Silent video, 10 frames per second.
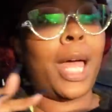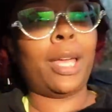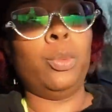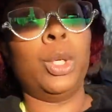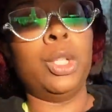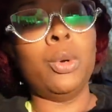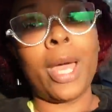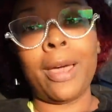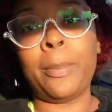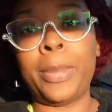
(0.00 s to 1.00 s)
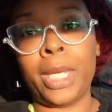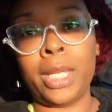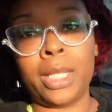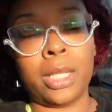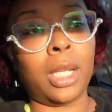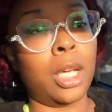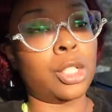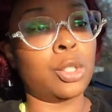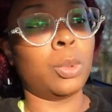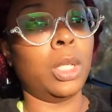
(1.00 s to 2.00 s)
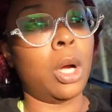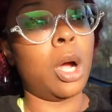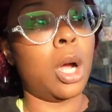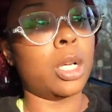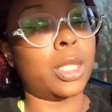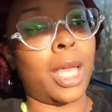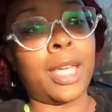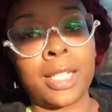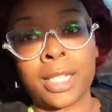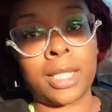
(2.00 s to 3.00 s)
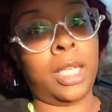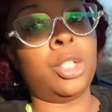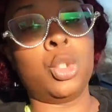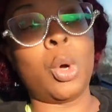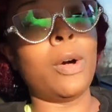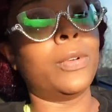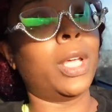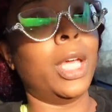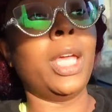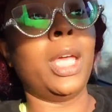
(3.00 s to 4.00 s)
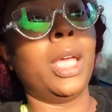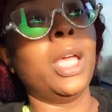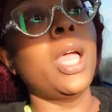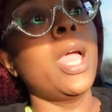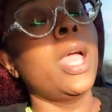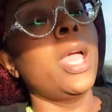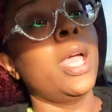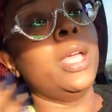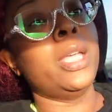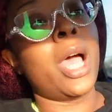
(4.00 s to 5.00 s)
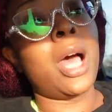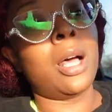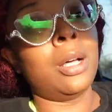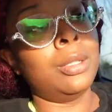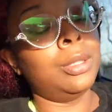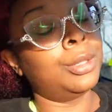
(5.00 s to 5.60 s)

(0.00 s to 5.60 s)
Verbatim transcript: like when you have big luxury cars, they can just hit you over the head. And y'all,